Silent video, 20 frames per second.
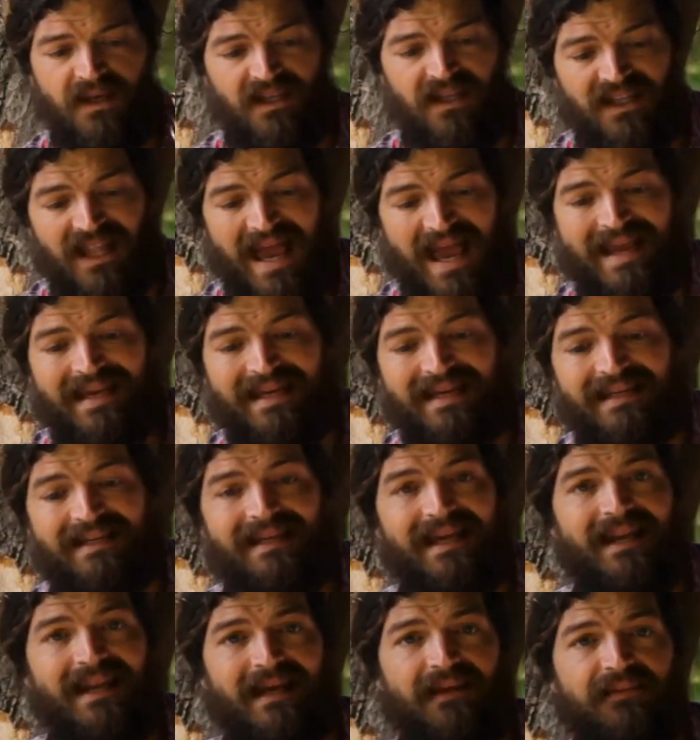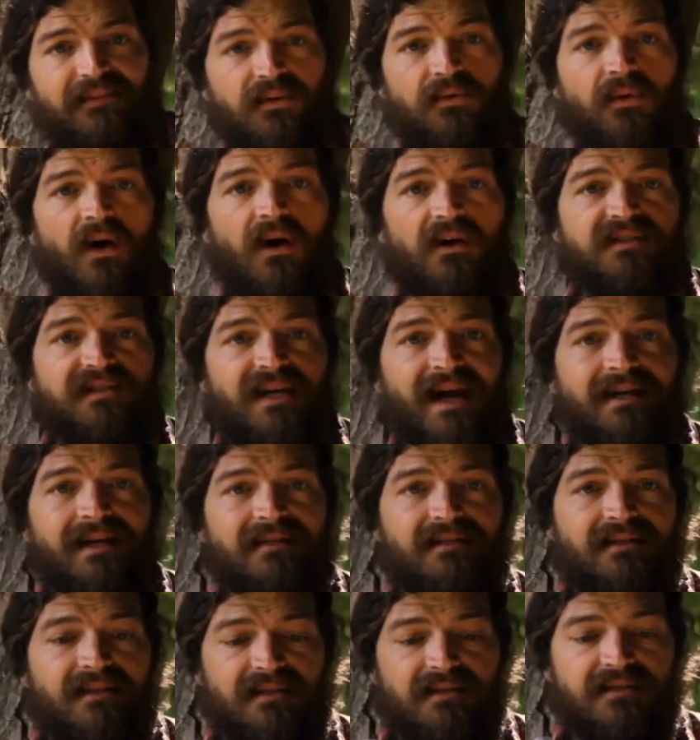light can get in through all
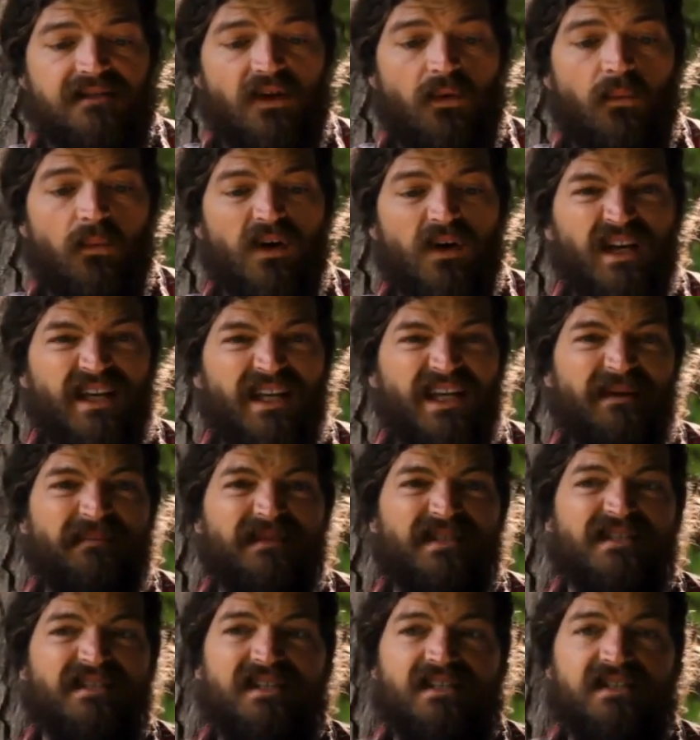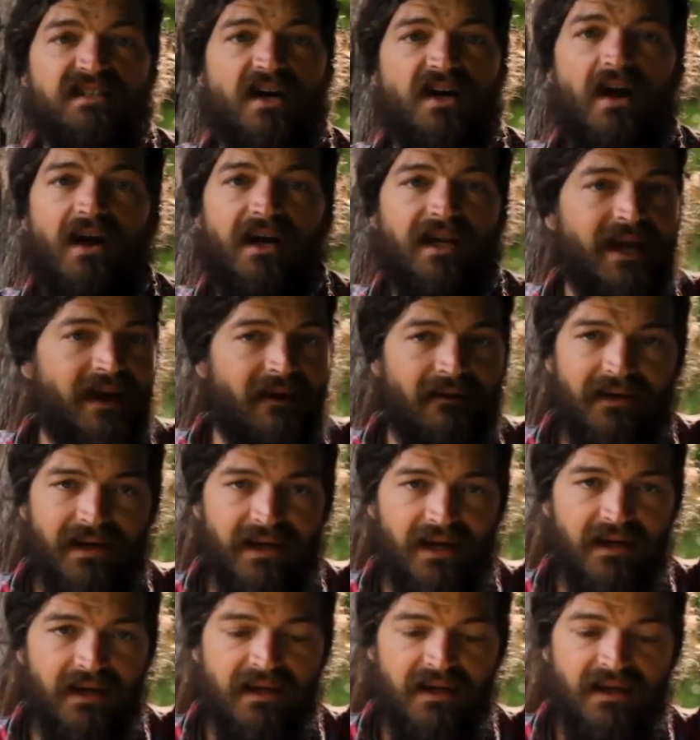sides of this. So we're going to keep this in a dark
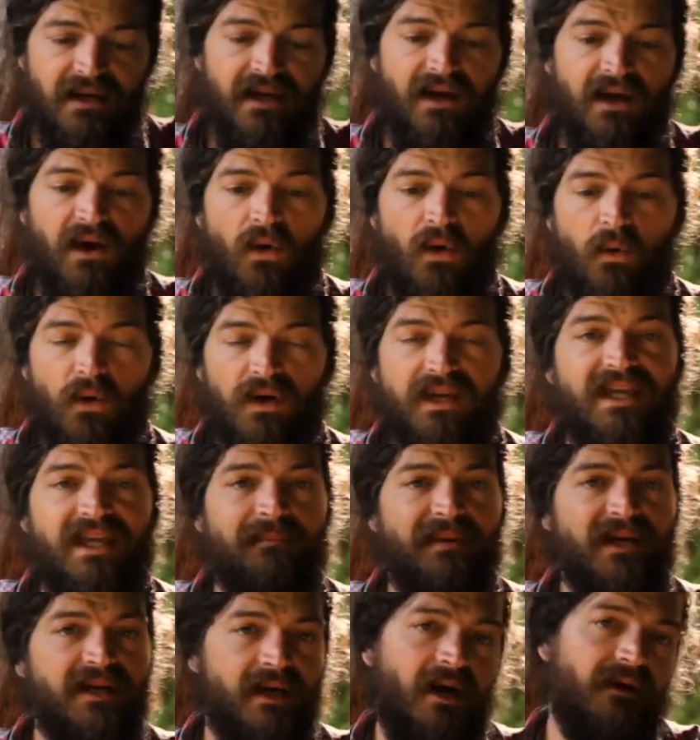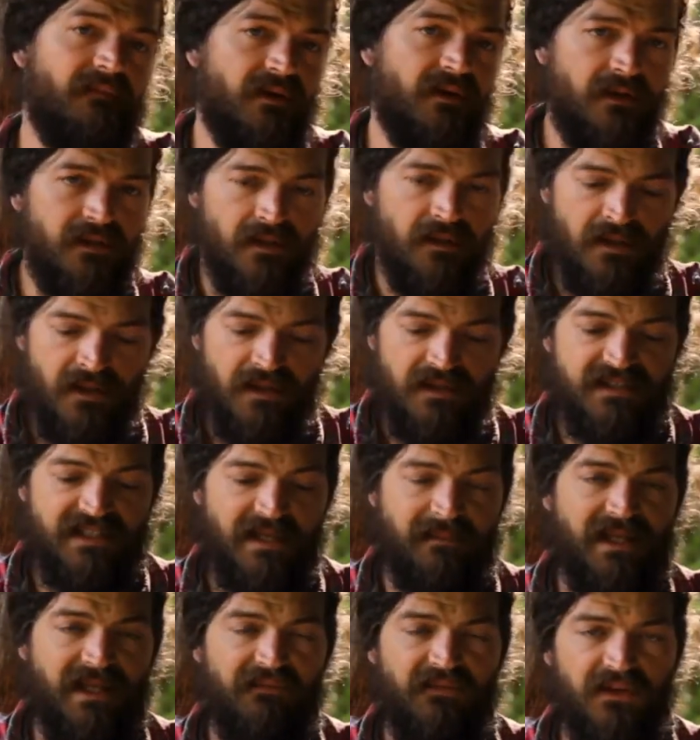area or keep it covered.
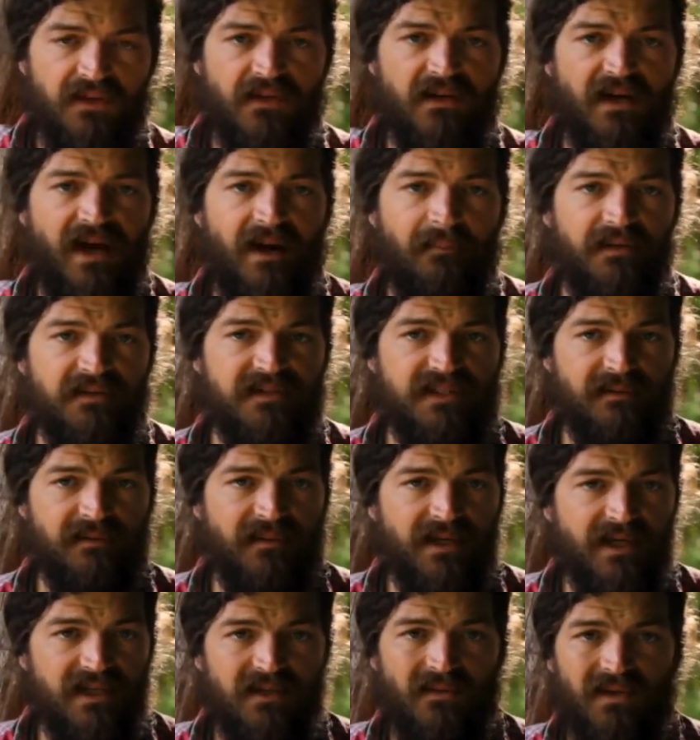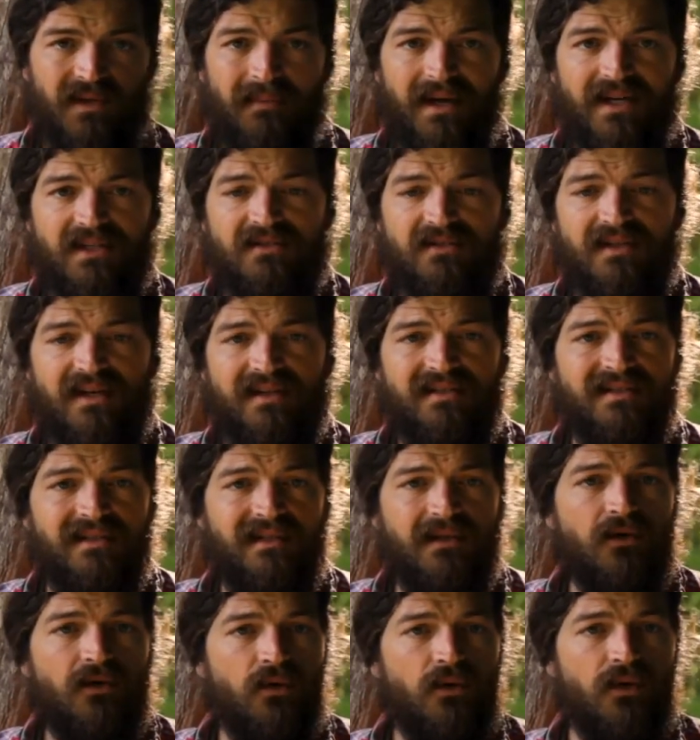Same thing for your composting bin. You want to make sure that it's in
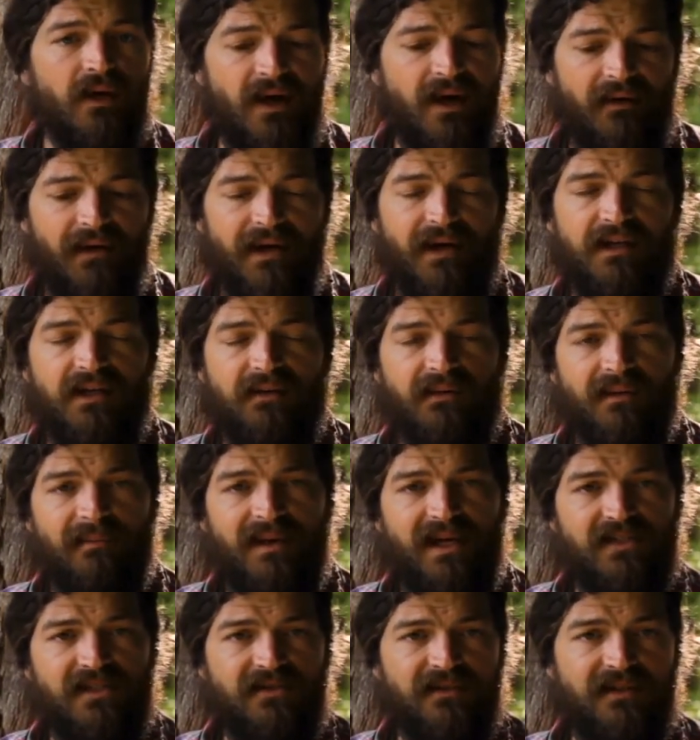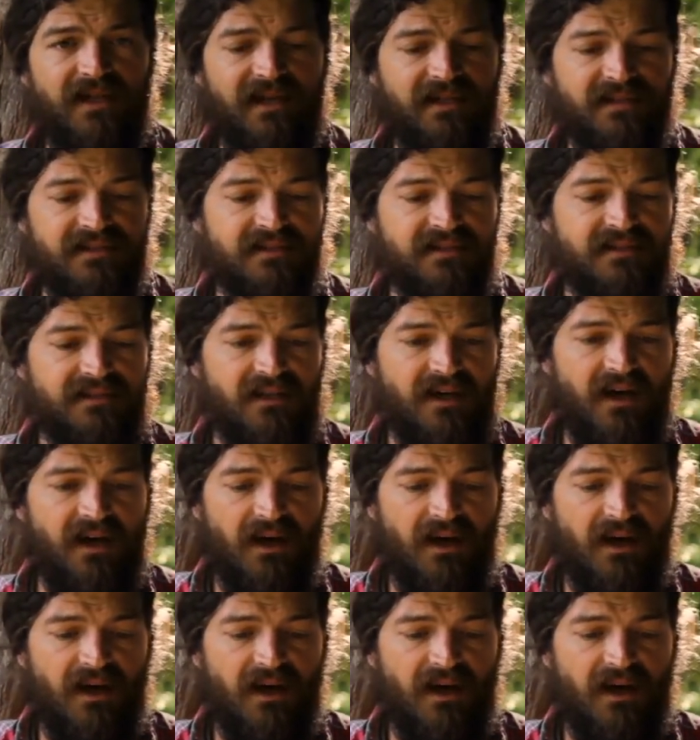a cool area. You want to make sure that it's